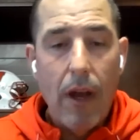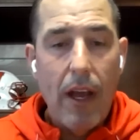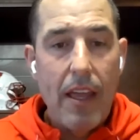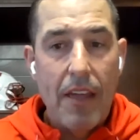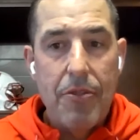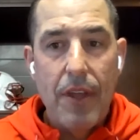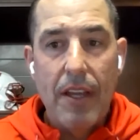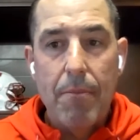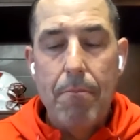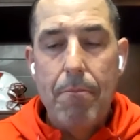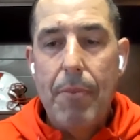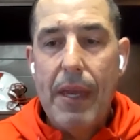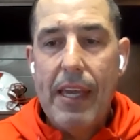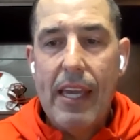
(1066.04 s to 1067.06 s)
Well, I
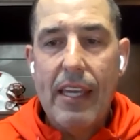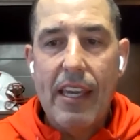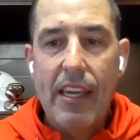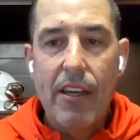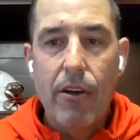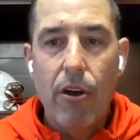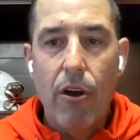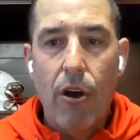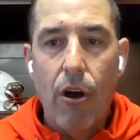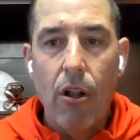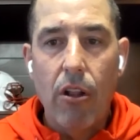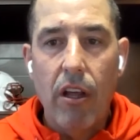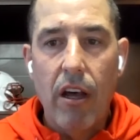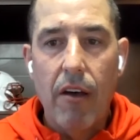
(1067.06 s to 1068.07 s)
think being here
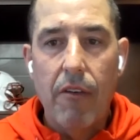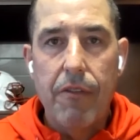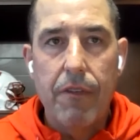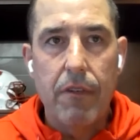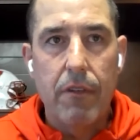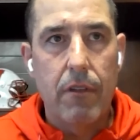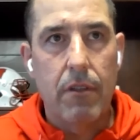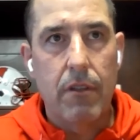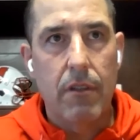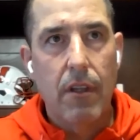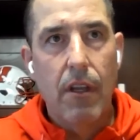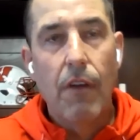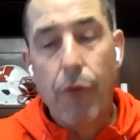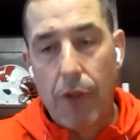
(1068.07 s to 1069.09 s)

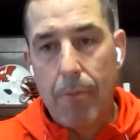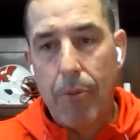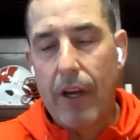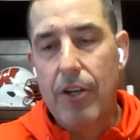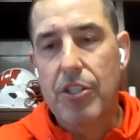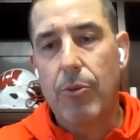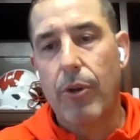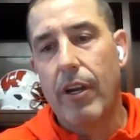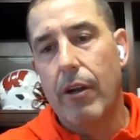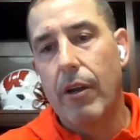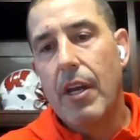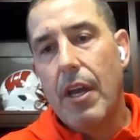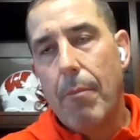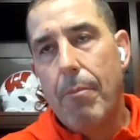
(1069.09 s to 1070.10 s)
for the players that were
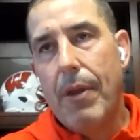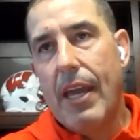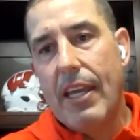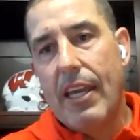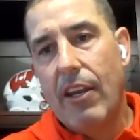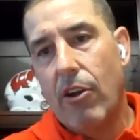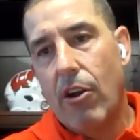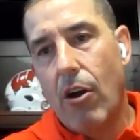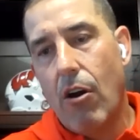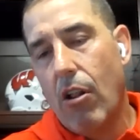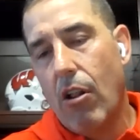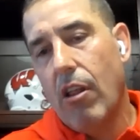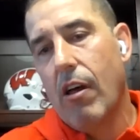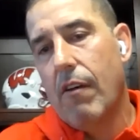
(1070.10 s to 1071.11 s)
here, being here
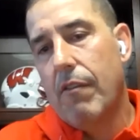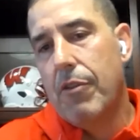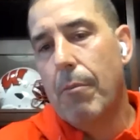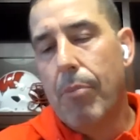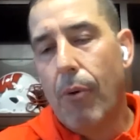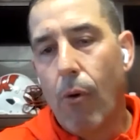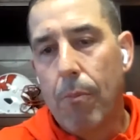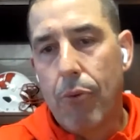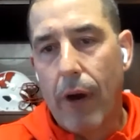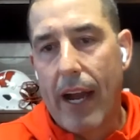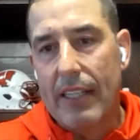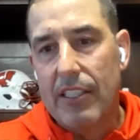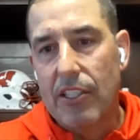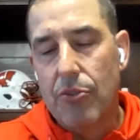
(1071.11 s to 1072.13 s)
all of the bowl
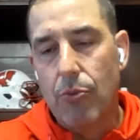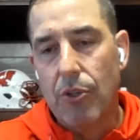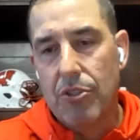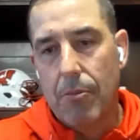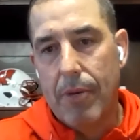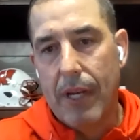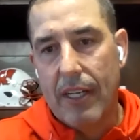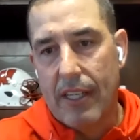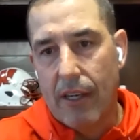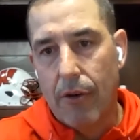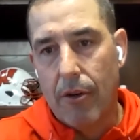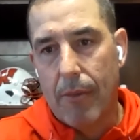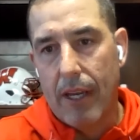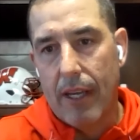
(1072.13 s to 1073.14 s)
practice was a big
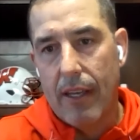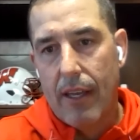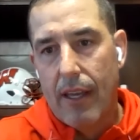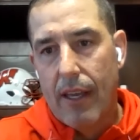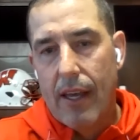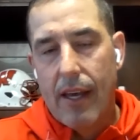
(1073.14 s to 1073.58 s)
deal to me.